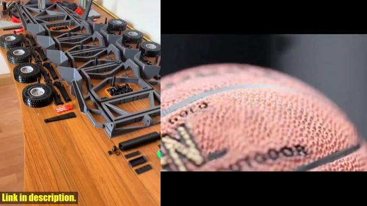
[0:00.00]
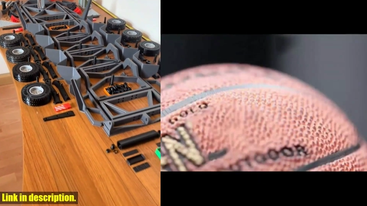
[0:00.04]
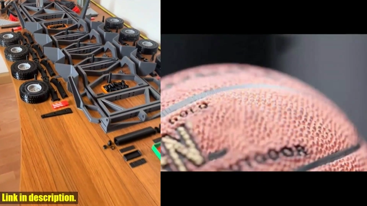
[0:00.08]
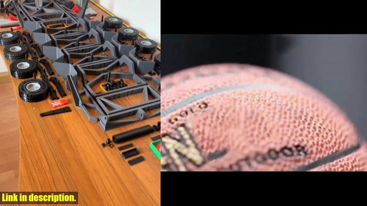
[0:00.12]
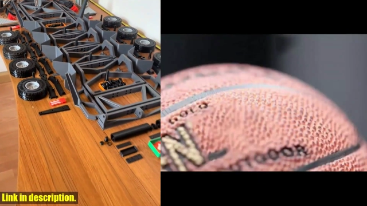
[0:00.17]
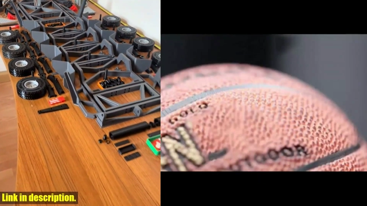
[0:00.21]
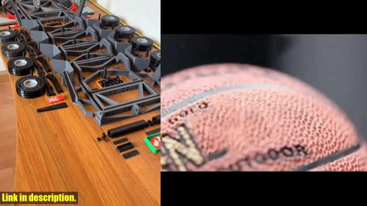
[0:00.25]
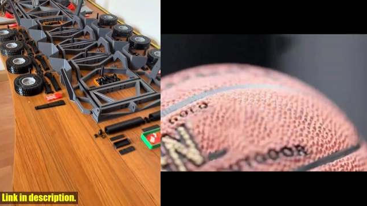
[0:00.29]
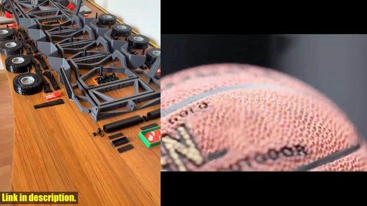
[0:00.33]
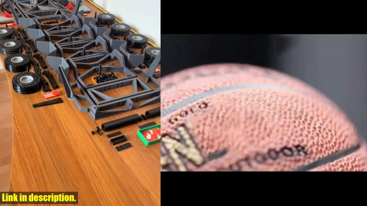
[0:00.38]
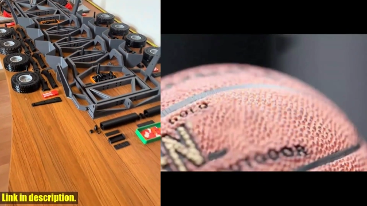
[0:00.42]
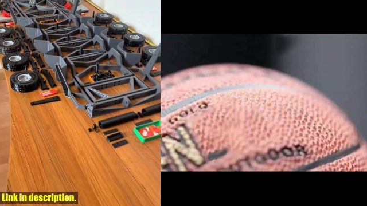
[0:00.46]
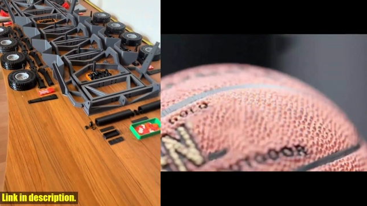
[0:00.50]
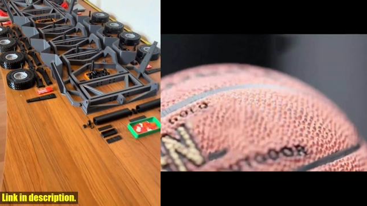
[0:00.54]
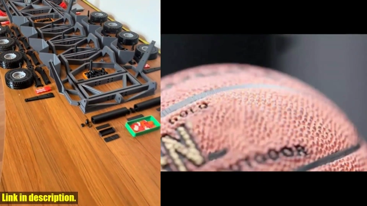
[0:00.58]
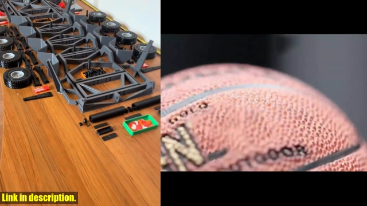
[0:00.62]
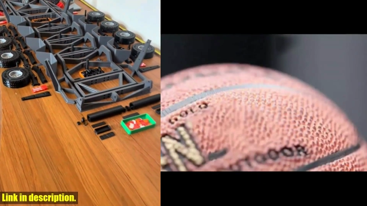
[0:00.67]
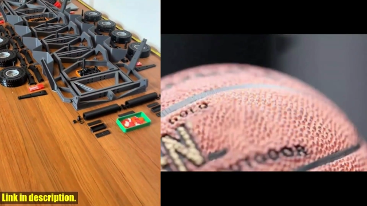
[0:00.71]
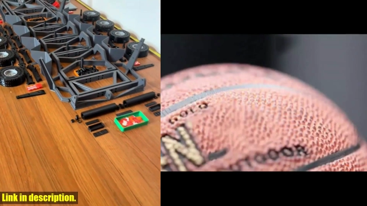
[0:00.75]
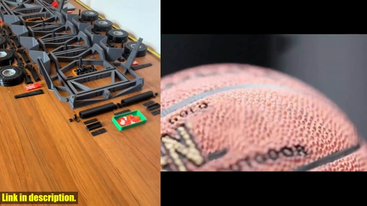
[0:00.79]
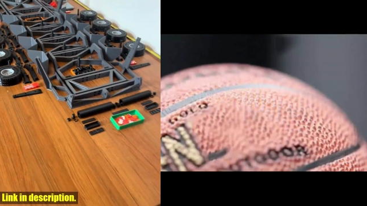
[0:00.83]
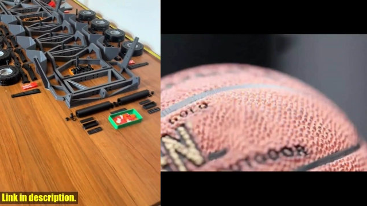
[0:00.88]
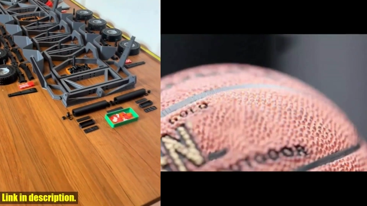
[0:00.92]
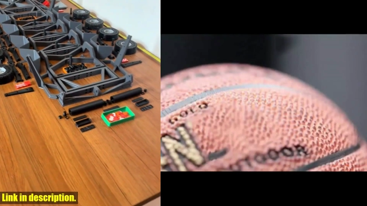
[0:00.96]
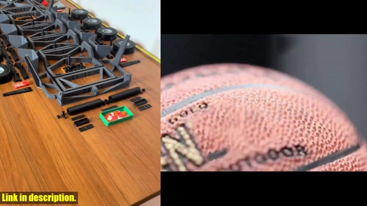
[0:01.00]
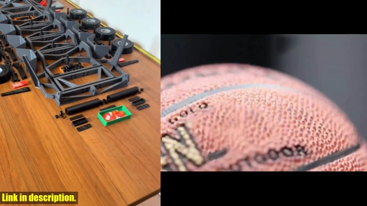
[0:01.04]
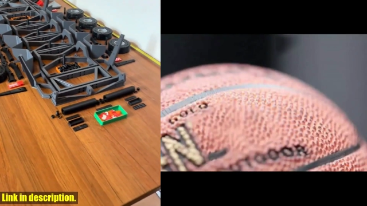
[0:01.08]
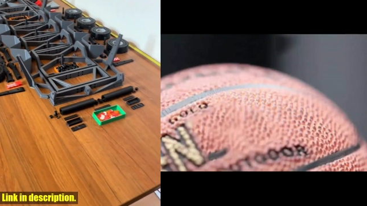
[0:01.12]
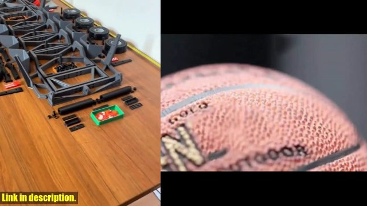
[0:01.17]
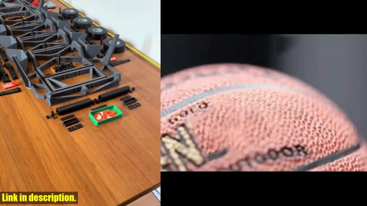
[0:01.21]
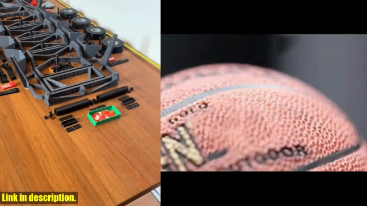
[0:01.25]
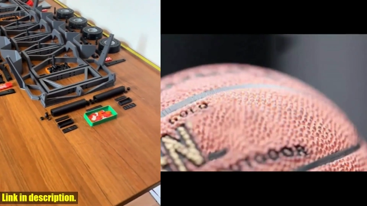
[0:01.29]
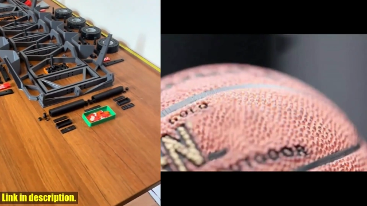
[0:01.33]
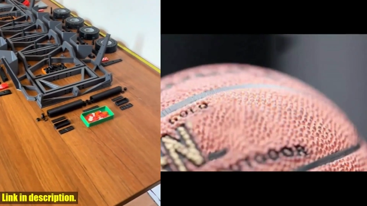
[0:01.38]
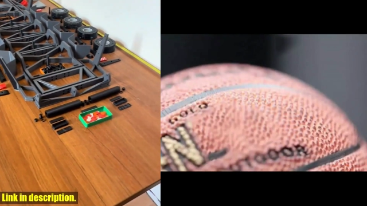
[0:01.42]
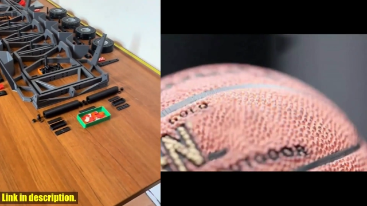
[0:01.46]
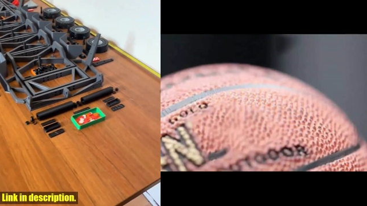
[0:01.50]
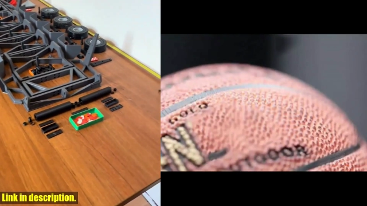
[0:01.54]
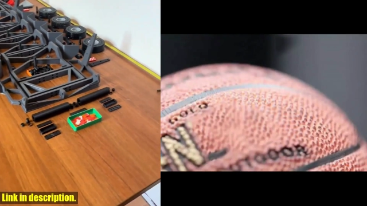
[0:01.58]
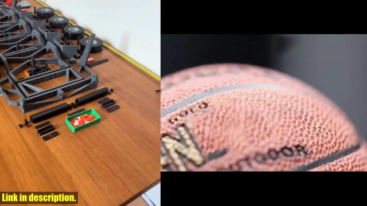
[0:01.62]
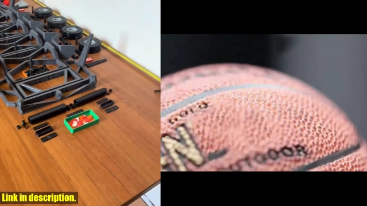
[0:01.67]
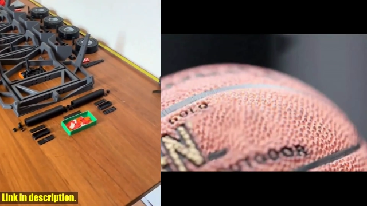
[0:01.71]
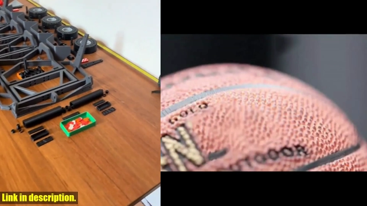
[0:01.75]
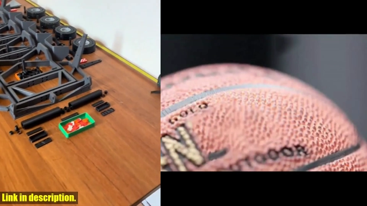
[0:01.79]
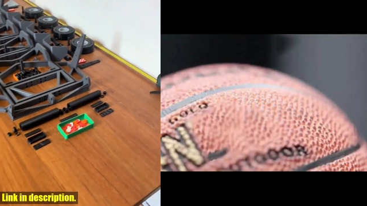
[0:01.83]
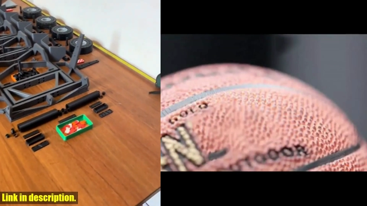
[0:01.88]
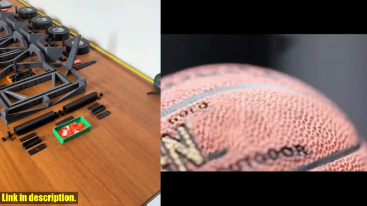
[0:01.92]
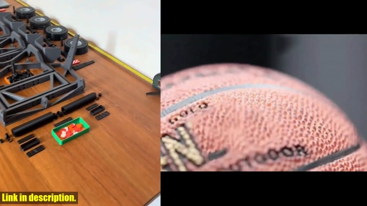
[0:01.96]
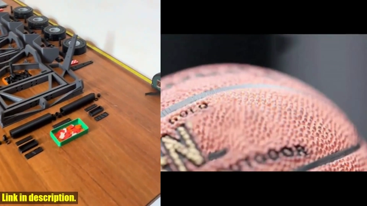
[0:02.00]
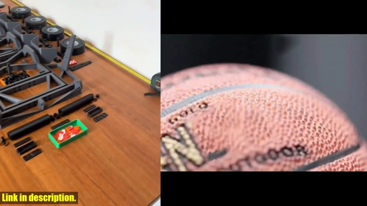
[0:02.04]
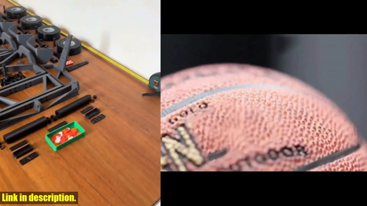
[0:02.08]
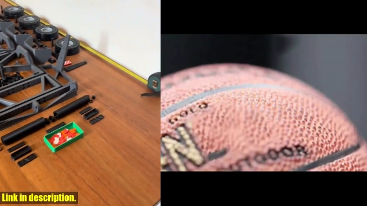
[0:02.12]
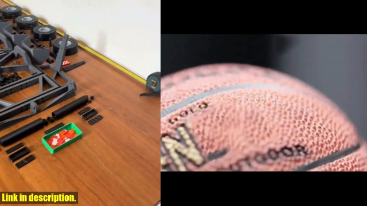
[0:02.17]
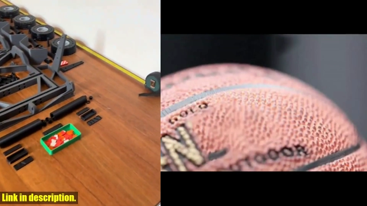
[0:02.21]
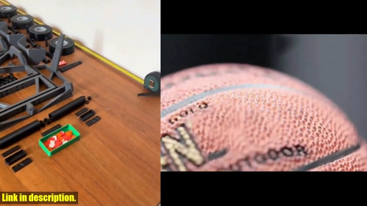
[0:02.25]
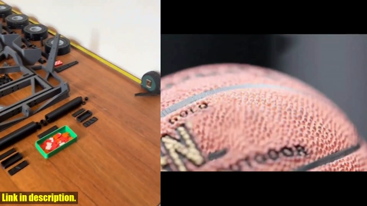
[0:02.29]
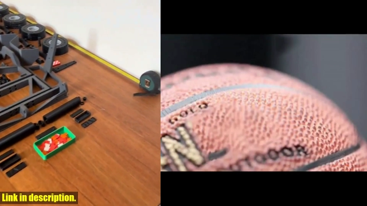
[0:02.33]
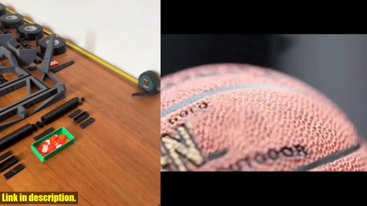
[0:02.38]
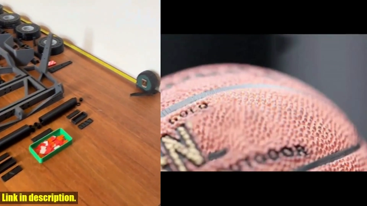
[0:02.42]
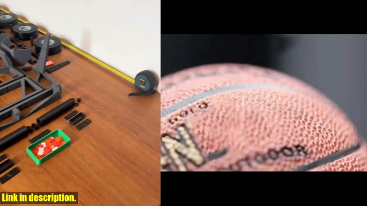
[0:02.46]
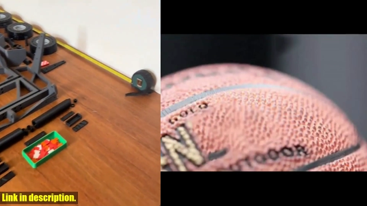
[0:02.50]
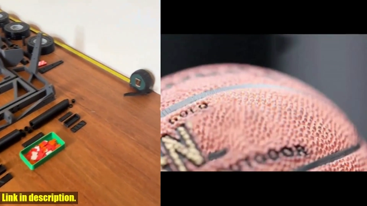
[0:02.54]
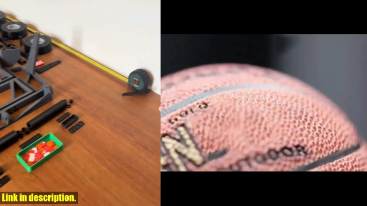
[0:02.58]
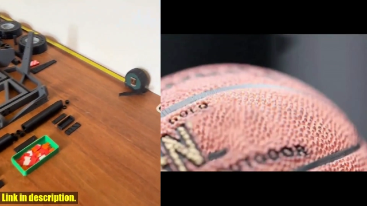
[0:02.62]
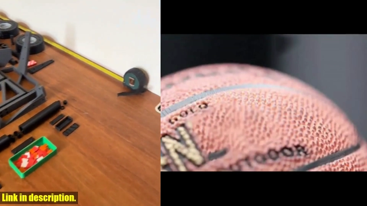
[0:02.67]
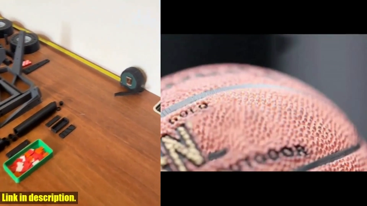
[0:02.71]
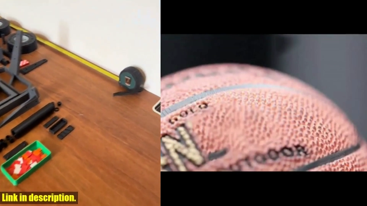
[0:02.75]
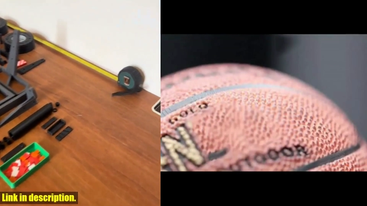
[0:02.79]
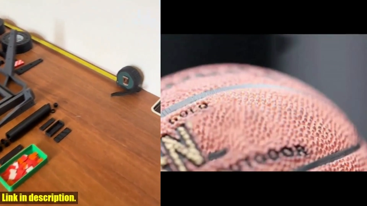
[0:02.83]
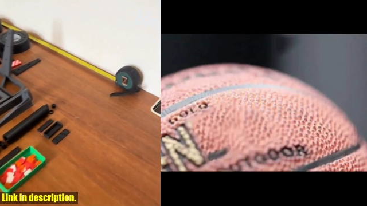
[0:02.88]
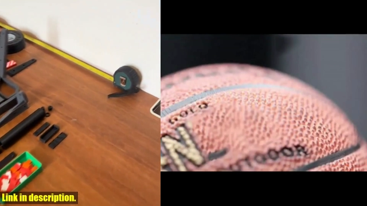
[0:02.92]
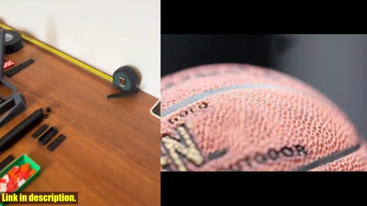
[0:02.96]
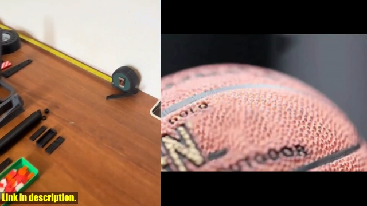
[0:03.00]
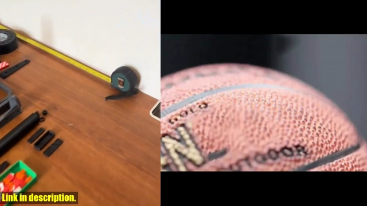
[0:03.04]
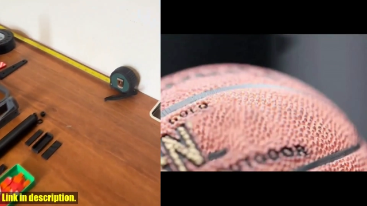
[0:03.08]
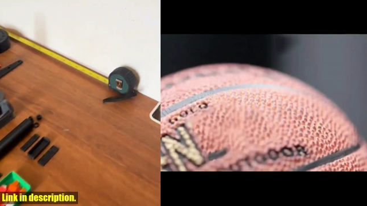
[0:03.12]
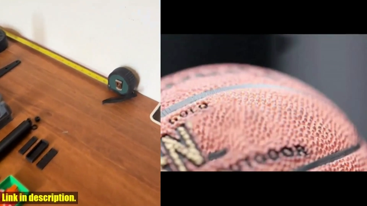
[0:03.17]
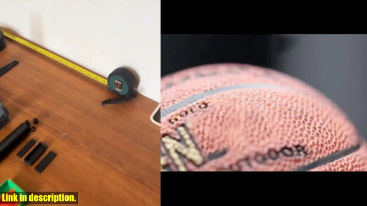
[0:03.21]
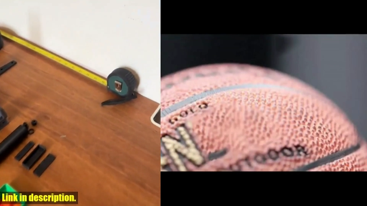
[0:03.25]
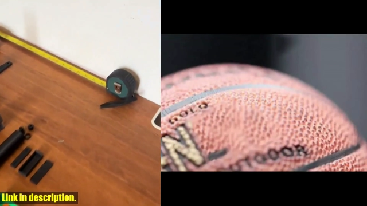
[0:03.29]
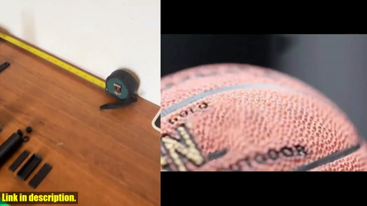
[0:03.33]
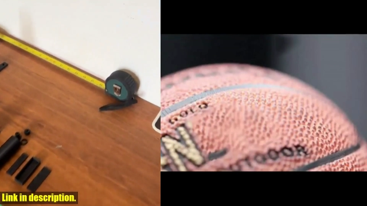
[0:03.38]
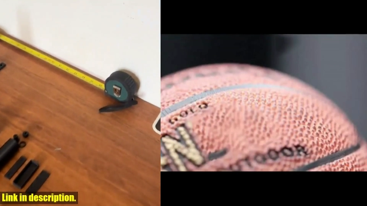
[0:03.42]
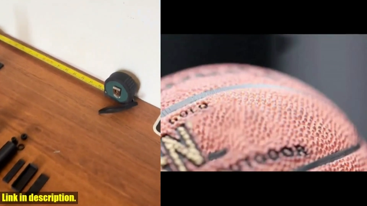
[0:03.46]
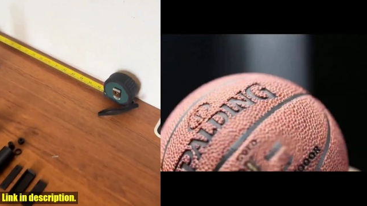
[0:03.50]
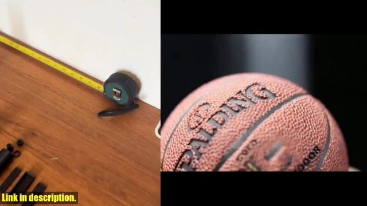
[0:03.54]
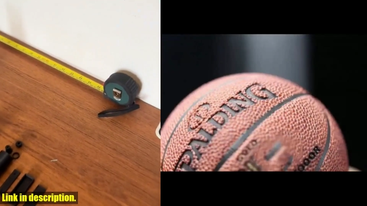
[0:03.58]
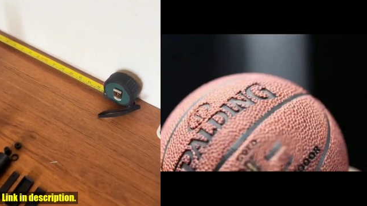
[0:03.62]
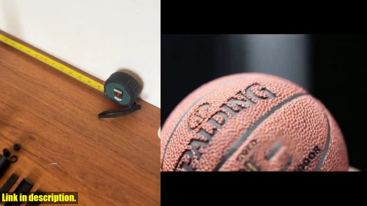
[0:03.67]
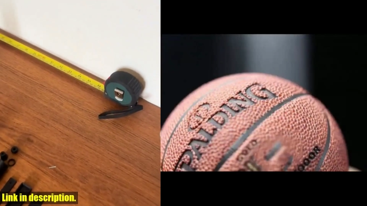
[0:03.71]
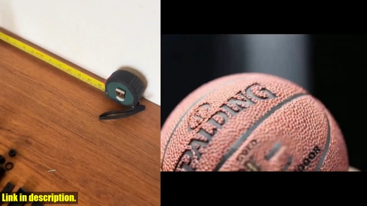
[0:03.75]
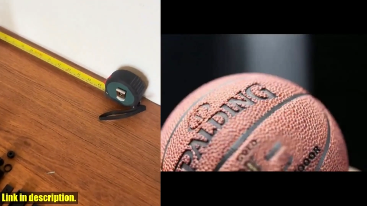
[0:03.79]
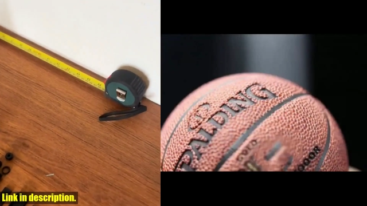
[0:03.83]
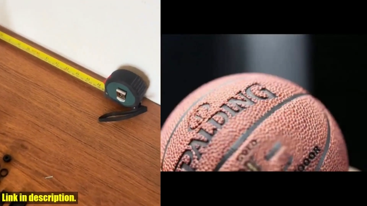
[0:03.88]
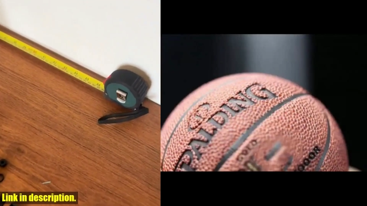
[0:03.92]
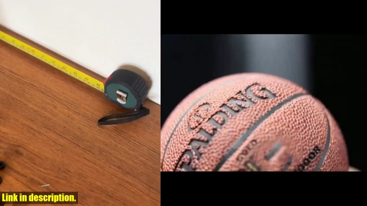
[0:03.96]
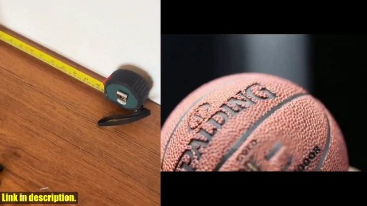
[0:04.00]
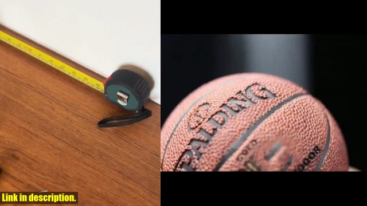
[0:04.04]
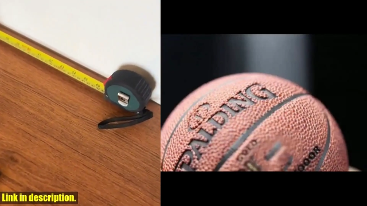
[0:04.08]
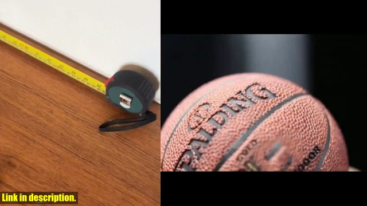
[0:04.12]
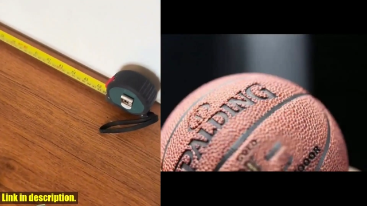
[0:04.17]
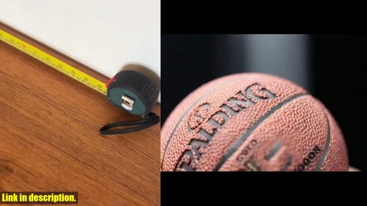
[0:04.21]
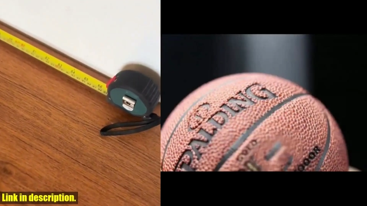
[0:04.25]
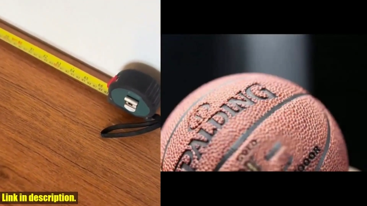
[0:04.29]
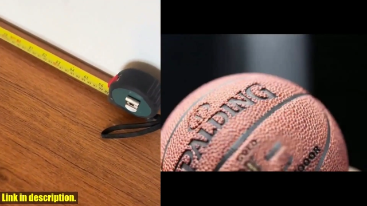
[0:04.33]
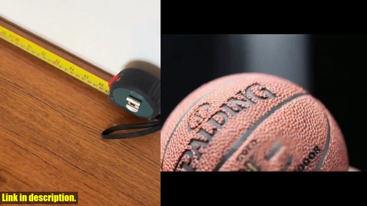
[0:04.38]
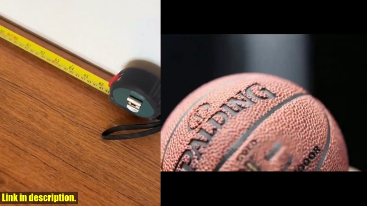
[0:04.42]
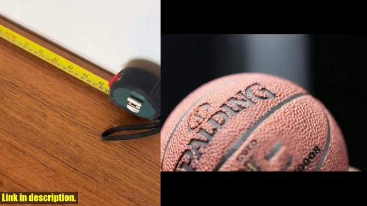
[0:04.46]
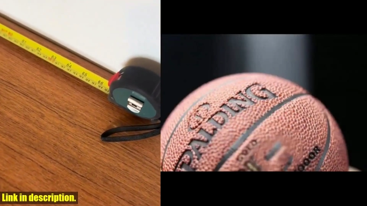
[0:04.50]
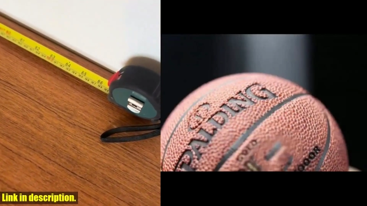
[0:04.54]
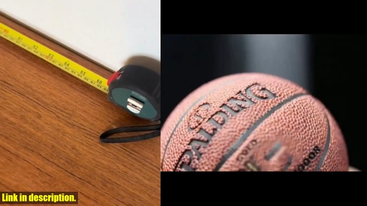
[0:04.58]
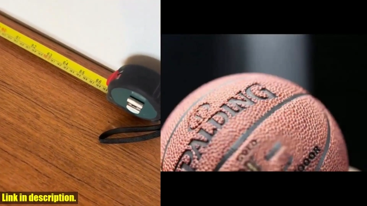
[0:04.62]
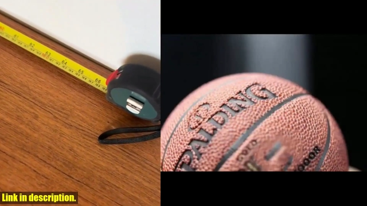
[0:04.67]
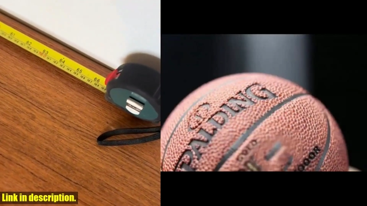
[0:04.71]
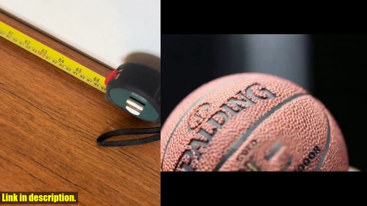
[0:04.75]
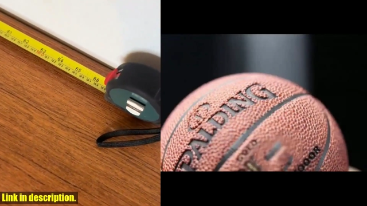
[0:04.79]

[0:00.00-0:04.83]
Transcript: No face is visible, so there are no lips to read.